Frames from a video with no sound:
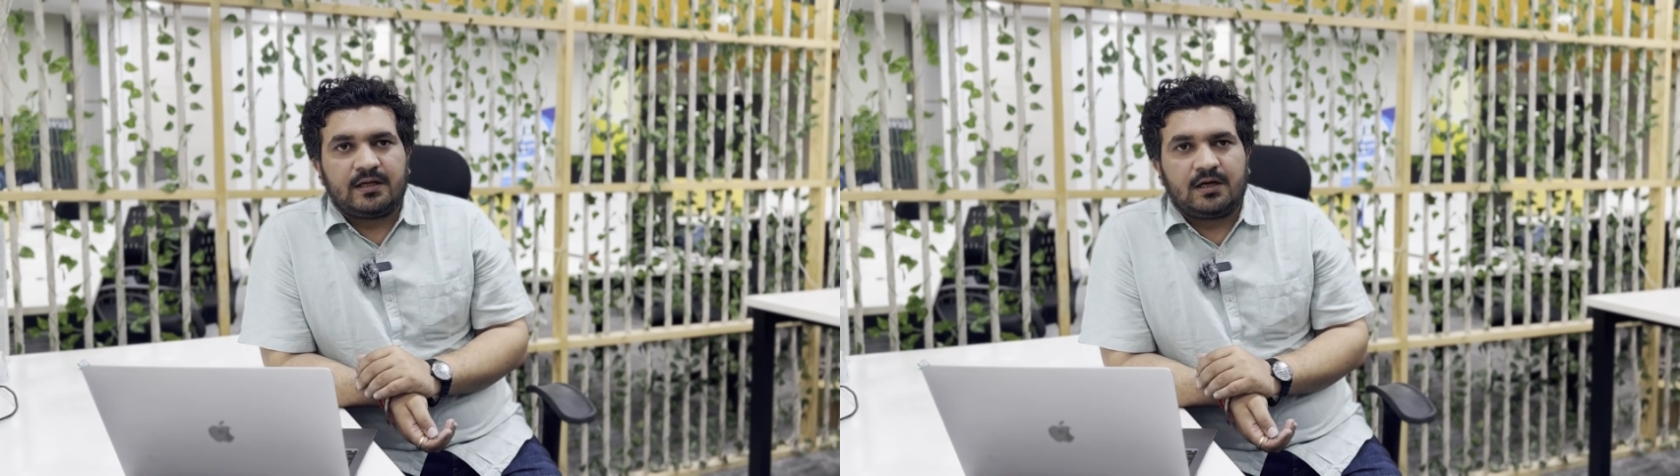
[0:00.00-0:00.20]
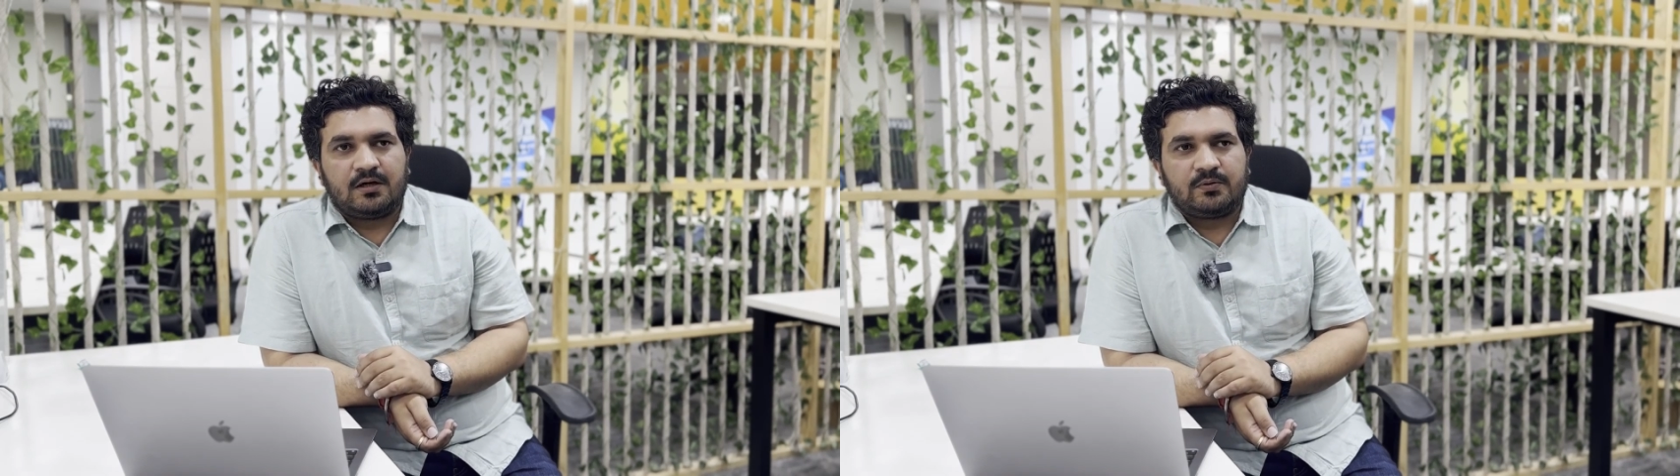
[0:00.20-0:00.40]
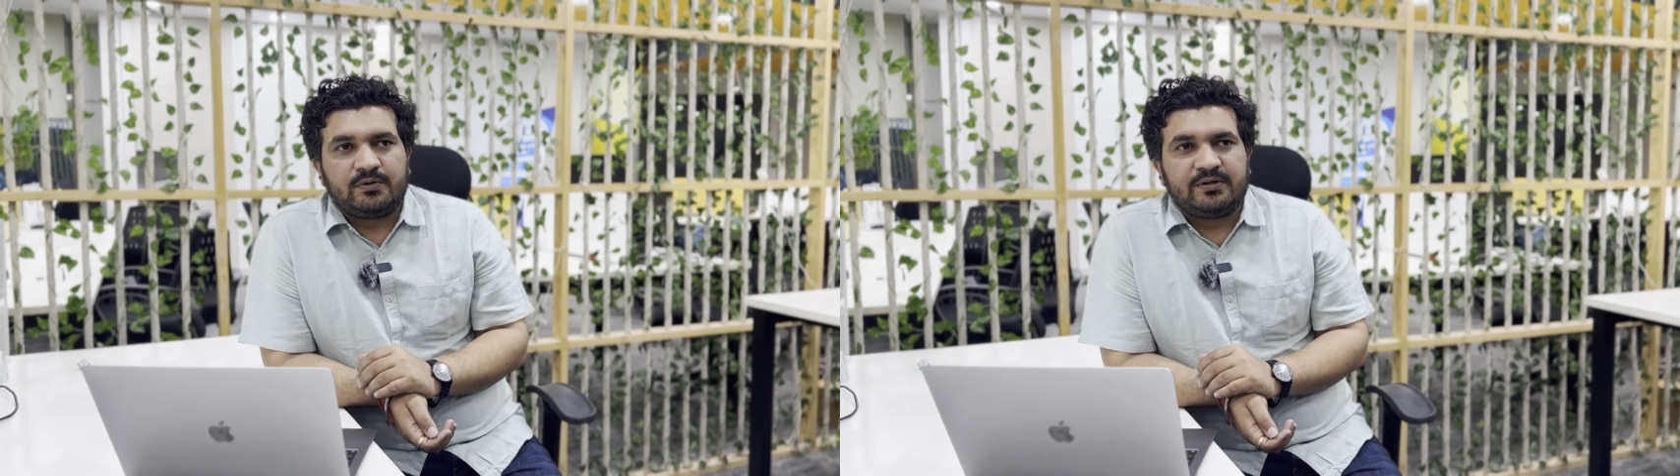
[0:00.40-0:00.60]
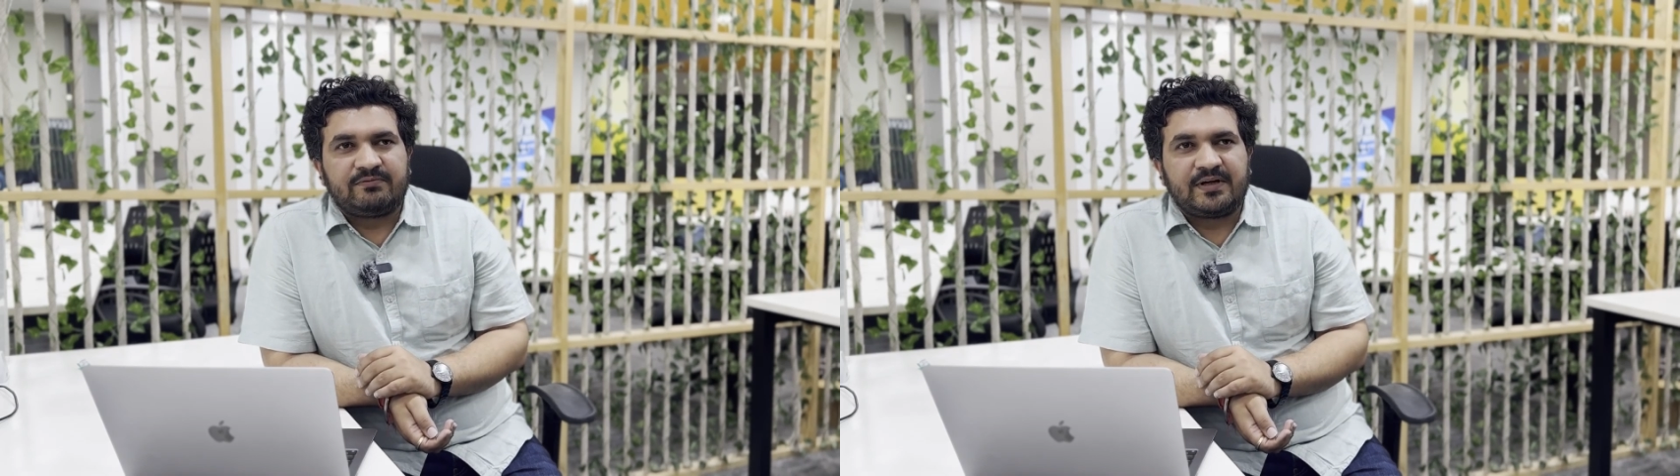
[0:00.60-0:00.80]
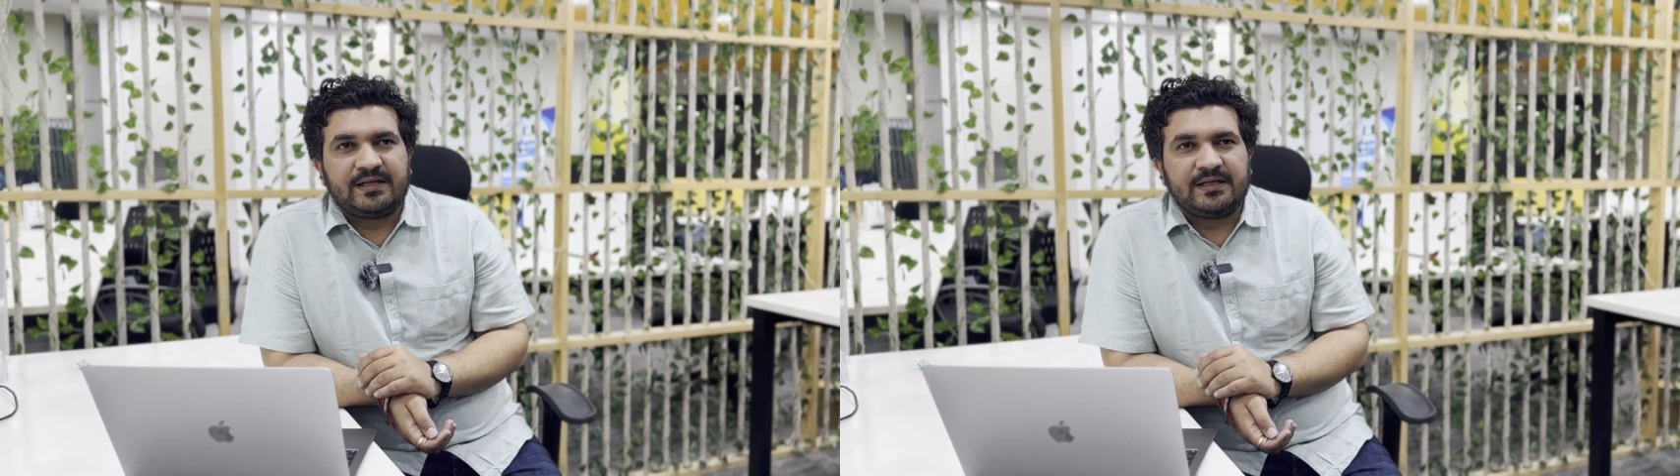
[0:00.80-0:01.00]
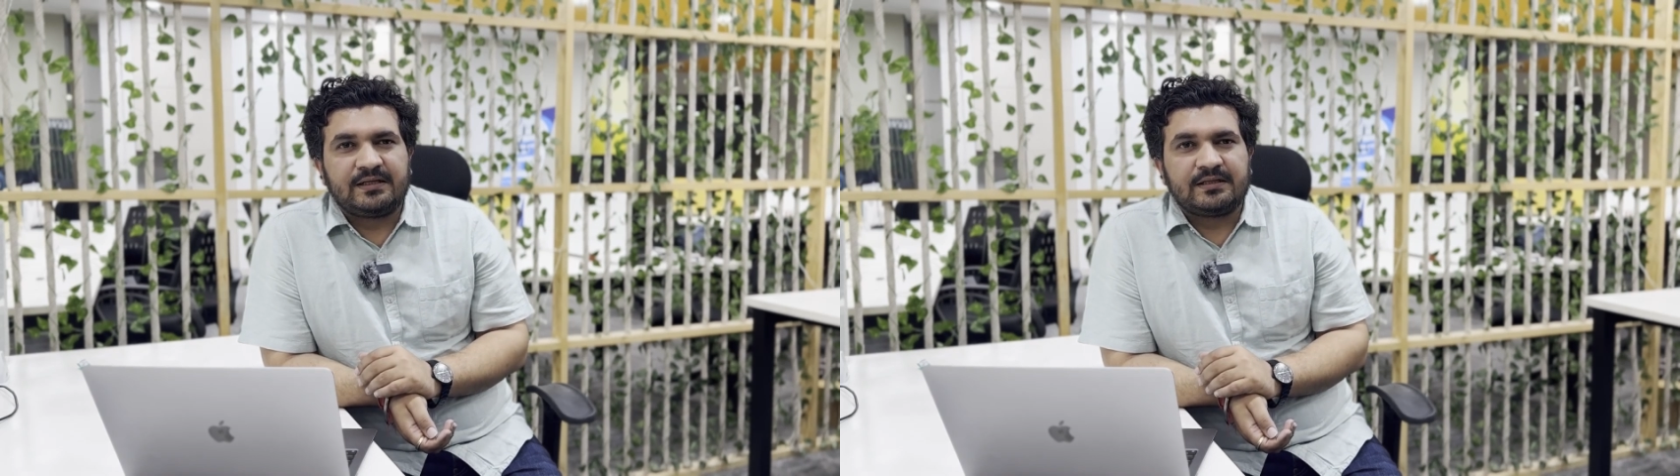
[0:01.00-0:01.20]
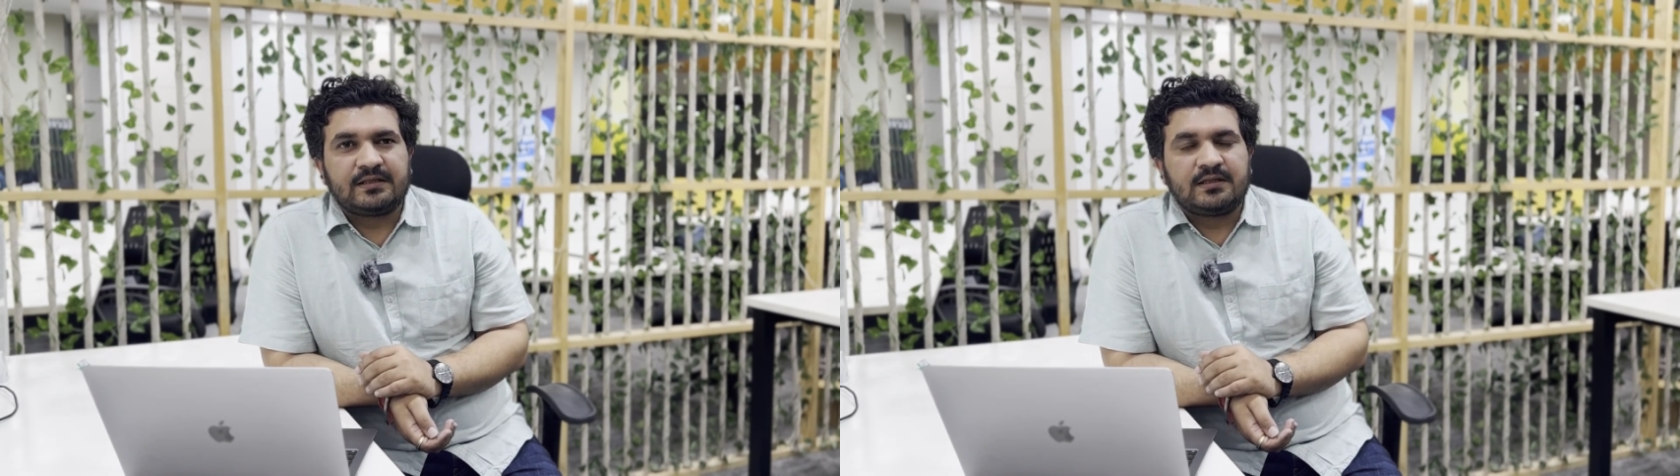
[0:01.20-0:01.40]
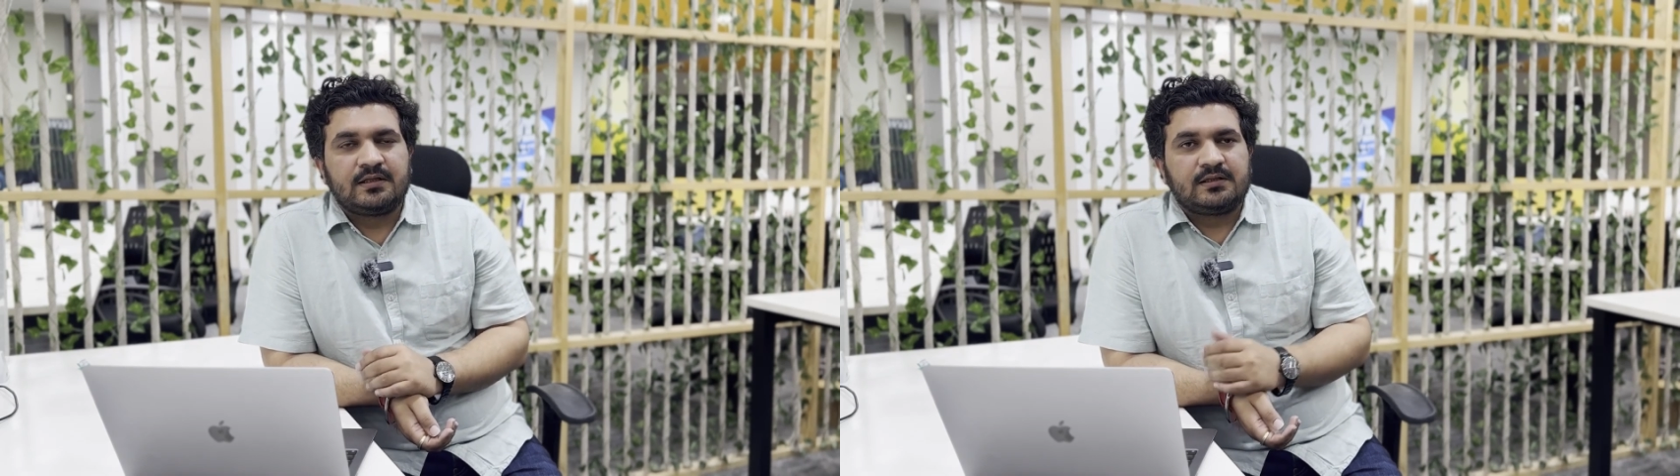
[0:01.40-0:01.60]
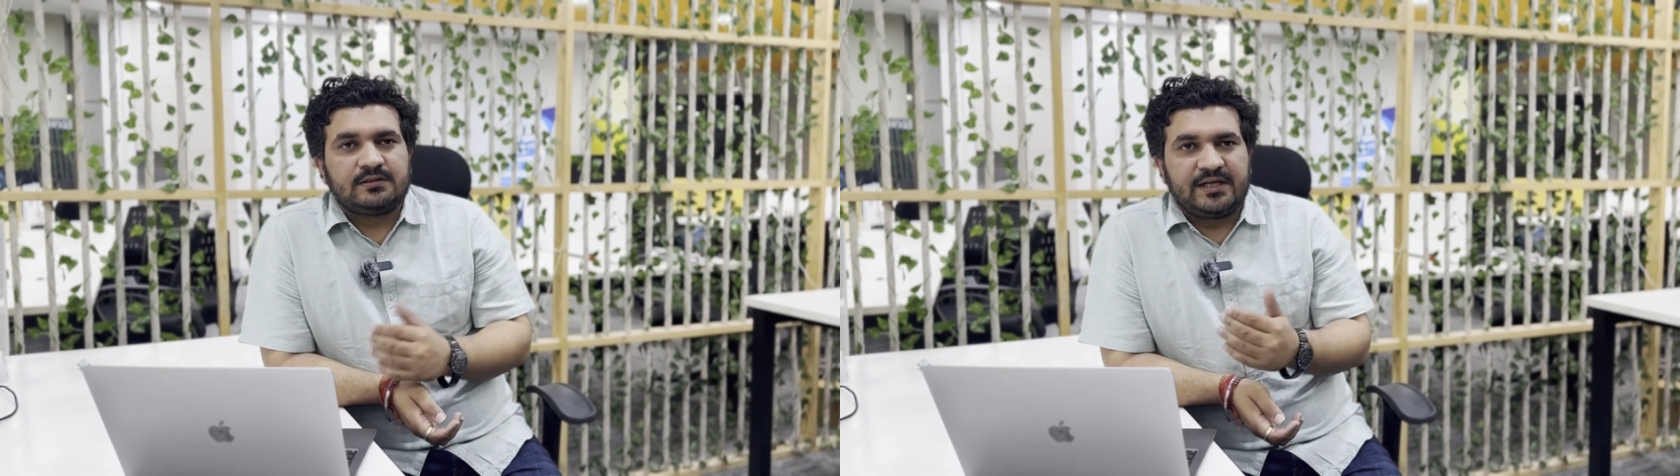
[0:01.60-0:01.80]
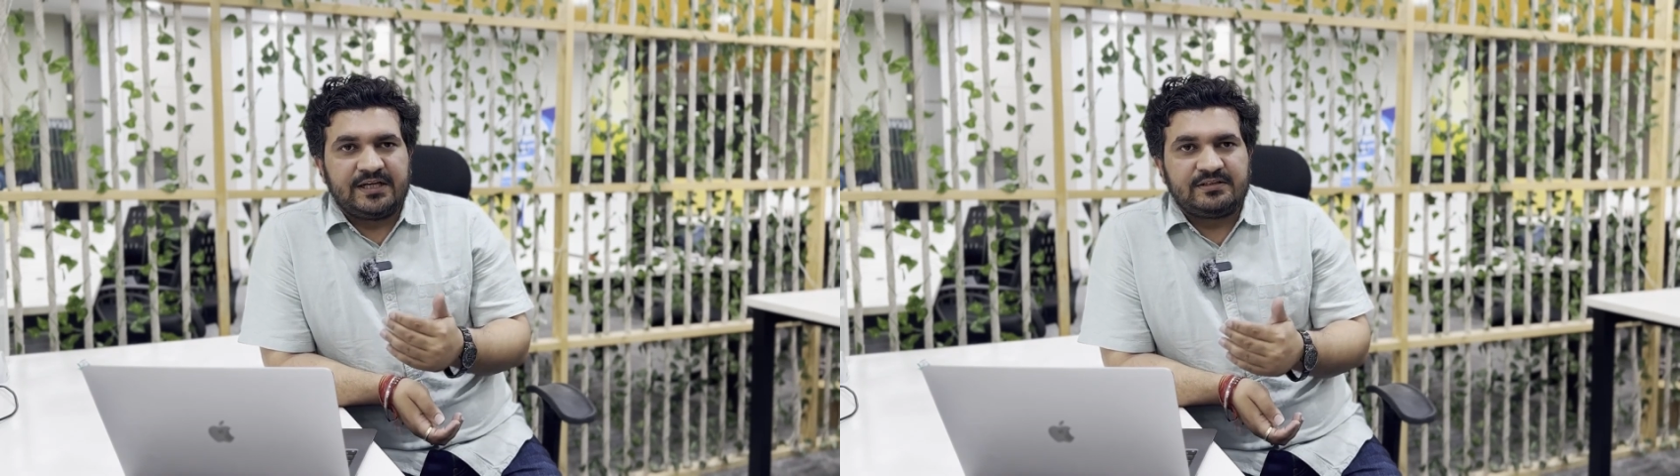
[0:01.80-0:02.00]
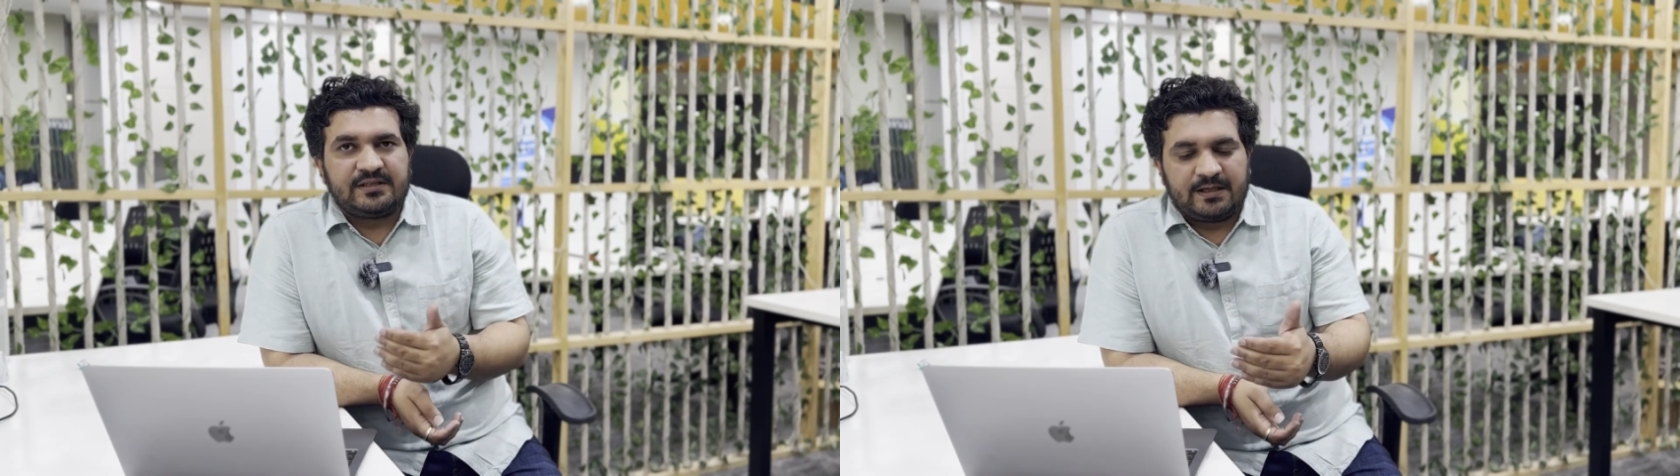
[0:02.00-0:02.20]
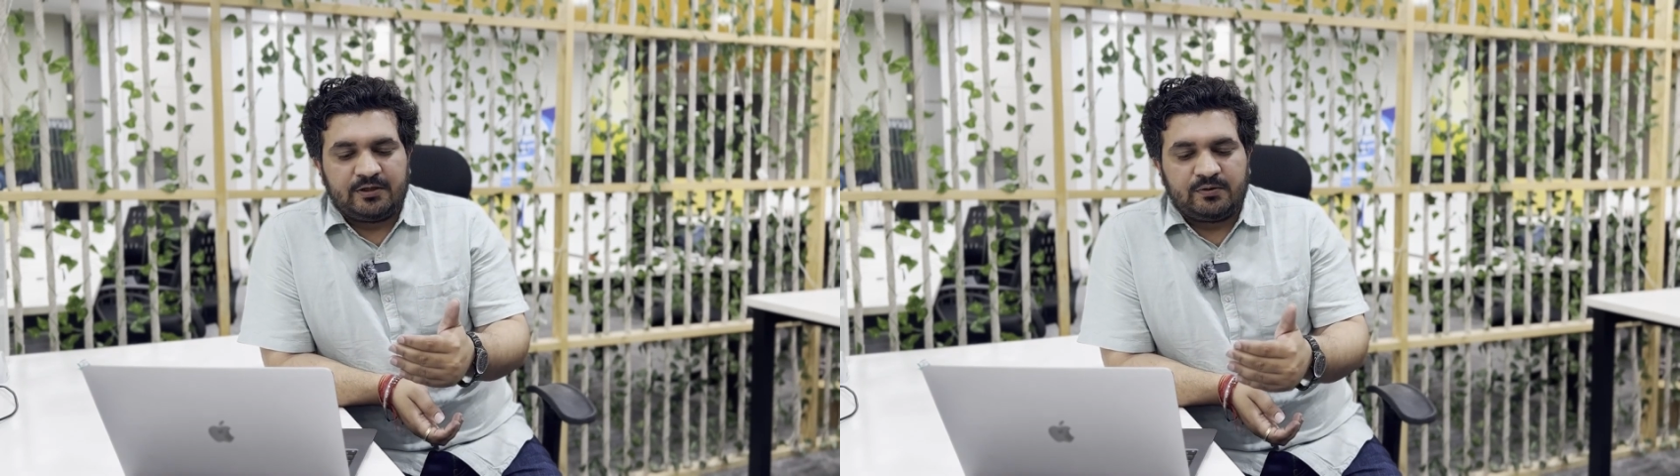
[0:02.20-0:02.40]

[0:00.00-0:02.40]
How you're defining the agent,